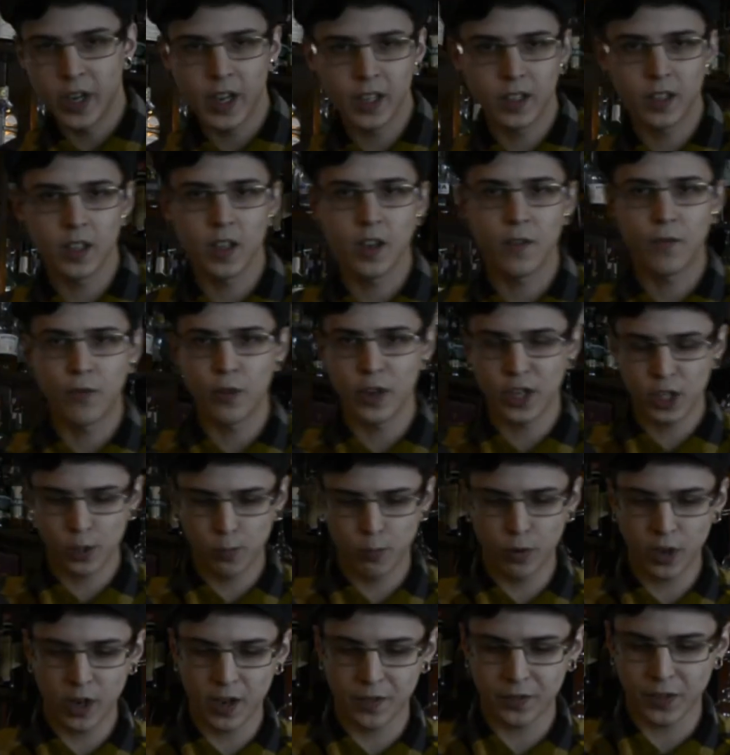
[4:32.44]
we get a fresh
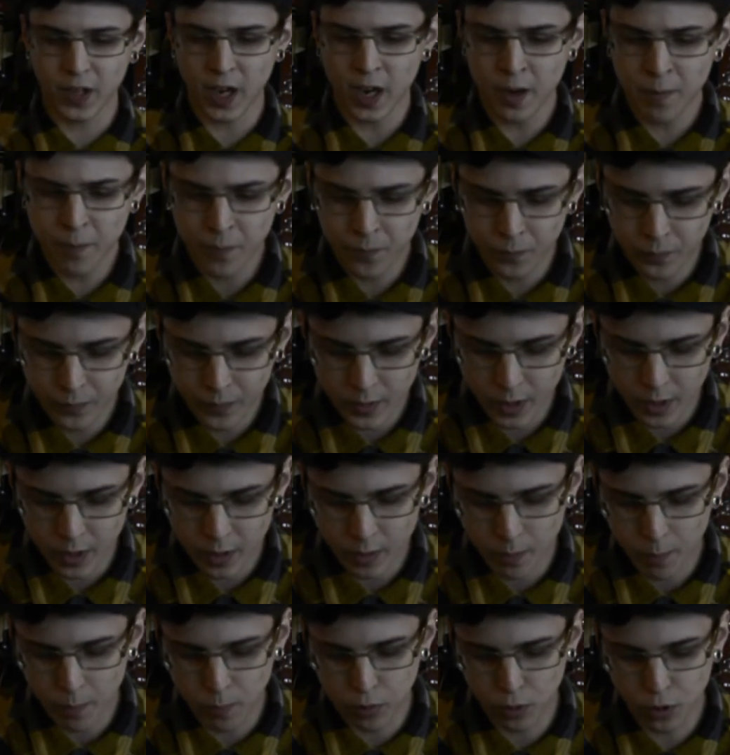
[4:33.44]
sprig of thyme,
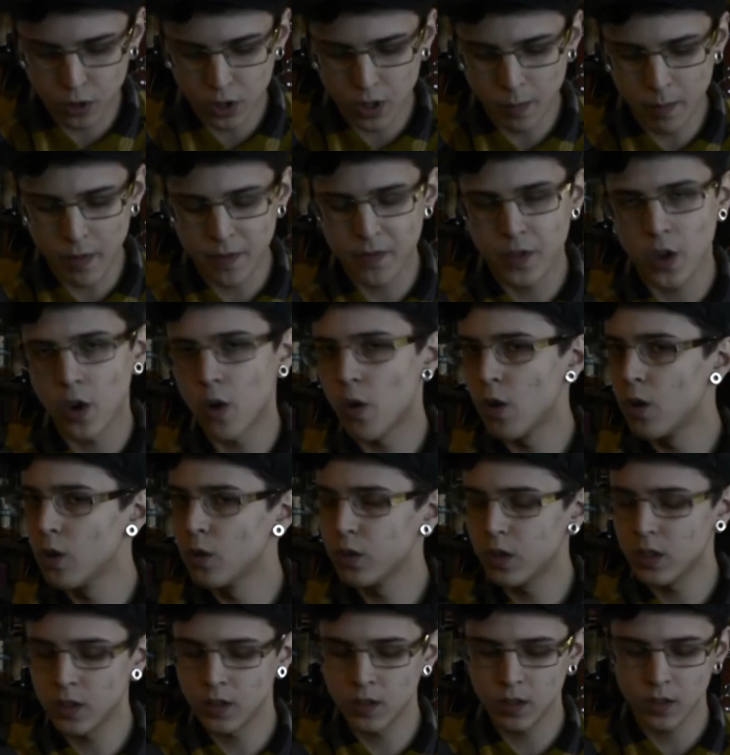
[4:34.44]
put some of the
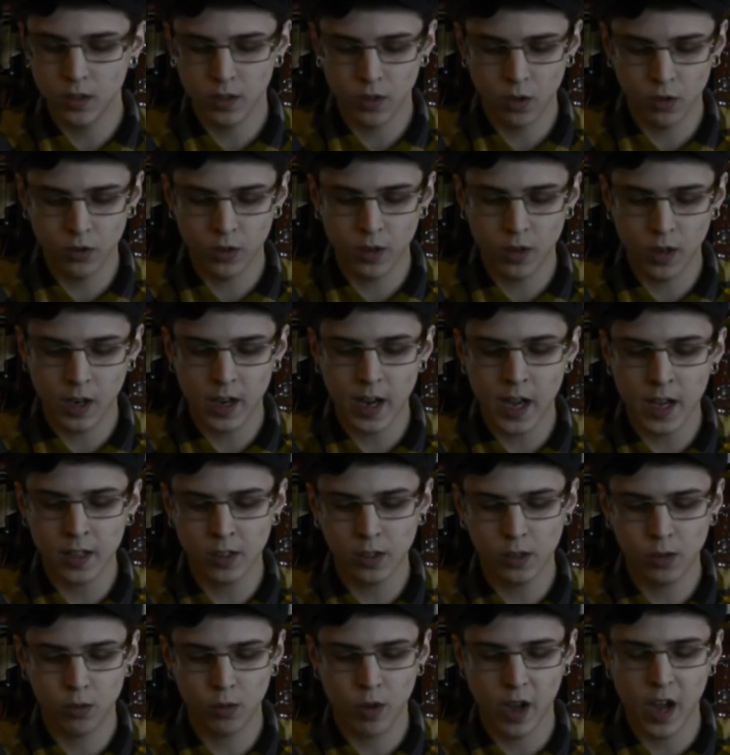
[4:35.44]
oils on the
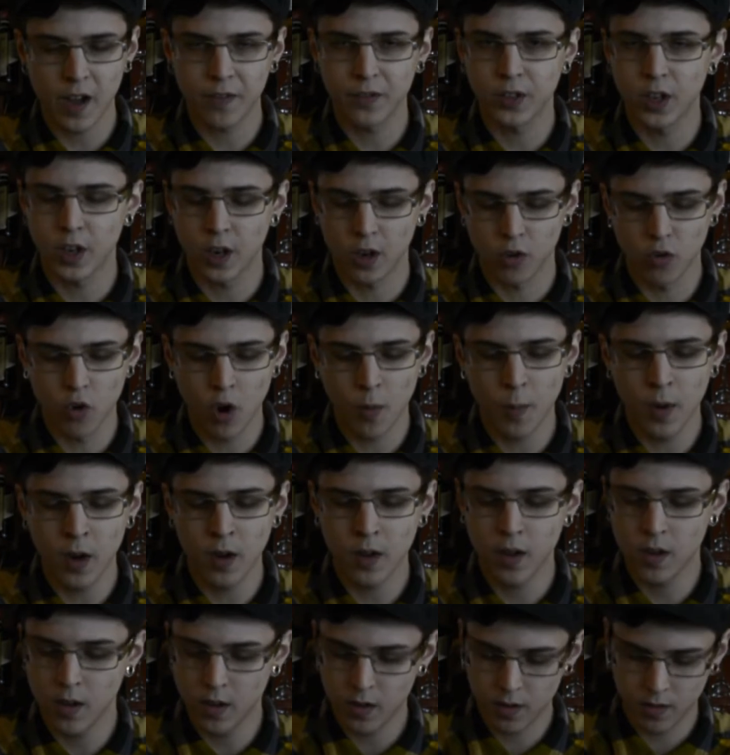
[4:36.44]
glass to have the
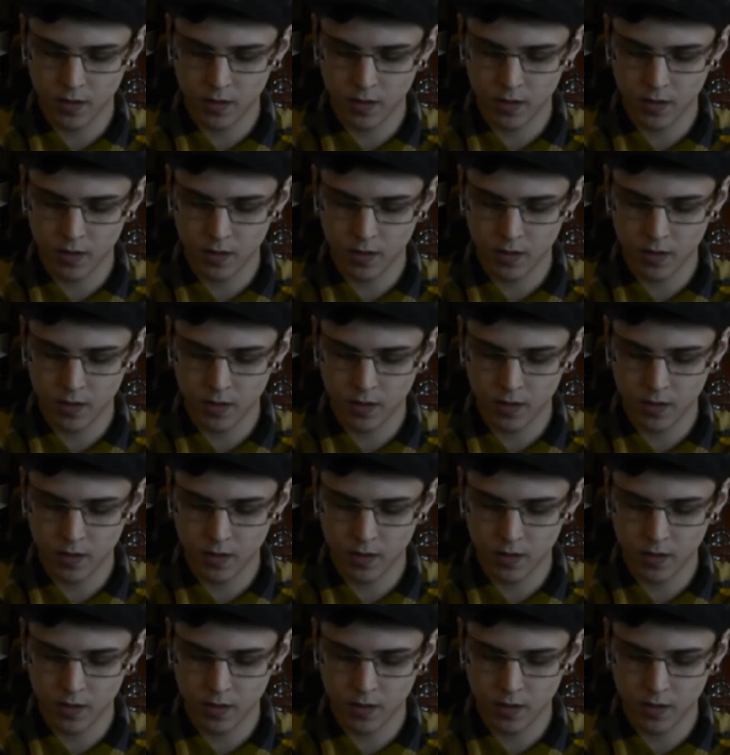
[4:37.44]
aroma,